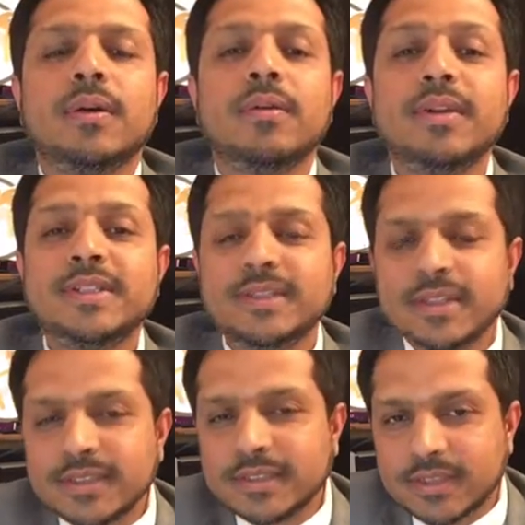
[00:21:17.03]

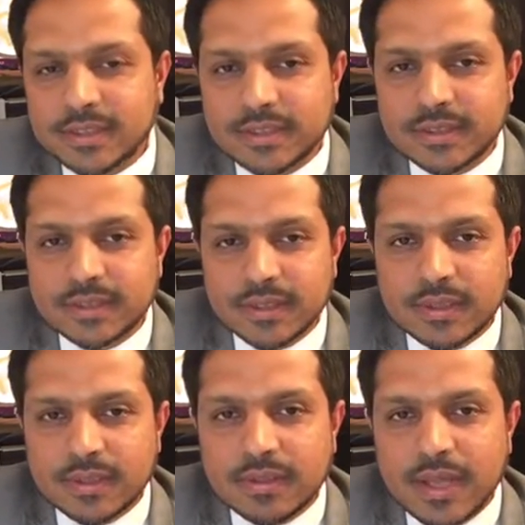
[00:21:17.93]
researches,
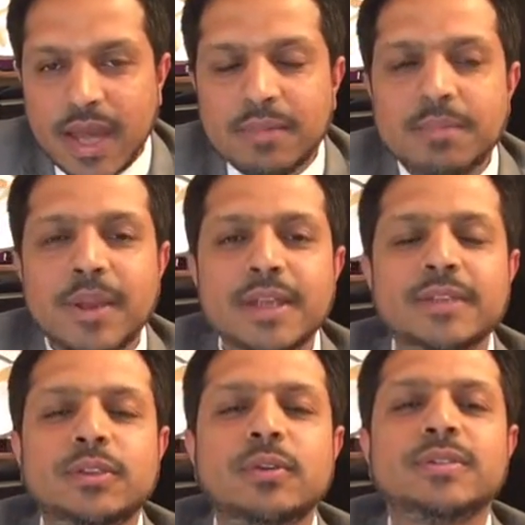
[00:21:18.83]
and
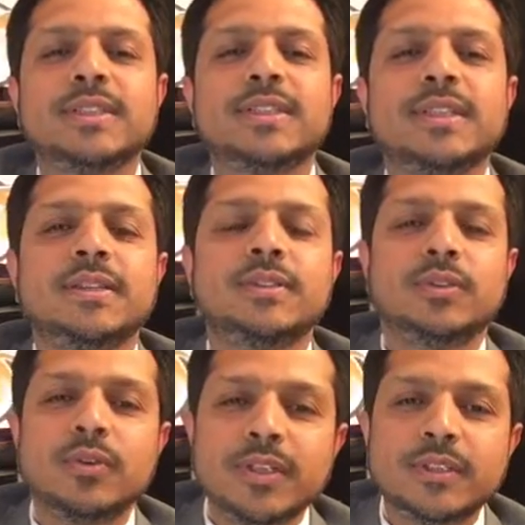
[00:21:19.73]
based on success
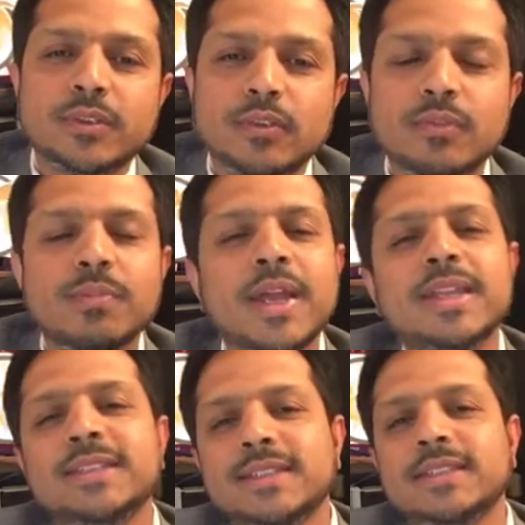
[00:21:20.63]
stories of
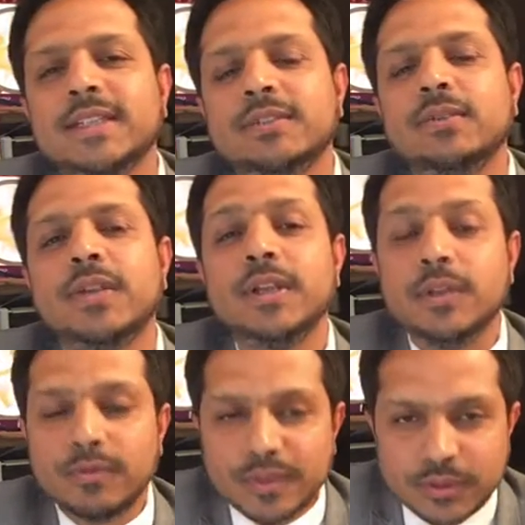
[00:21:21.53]
many successful
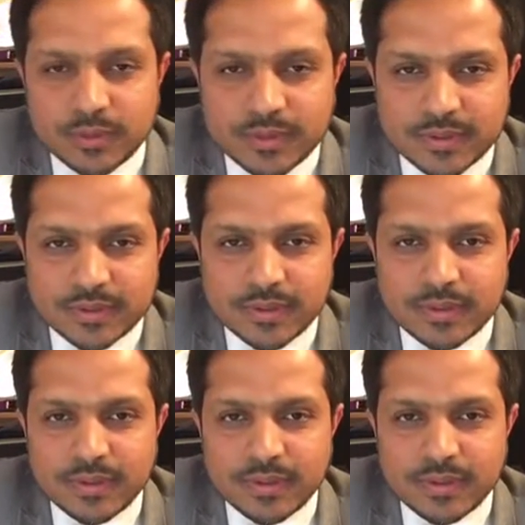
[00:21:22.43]
individuals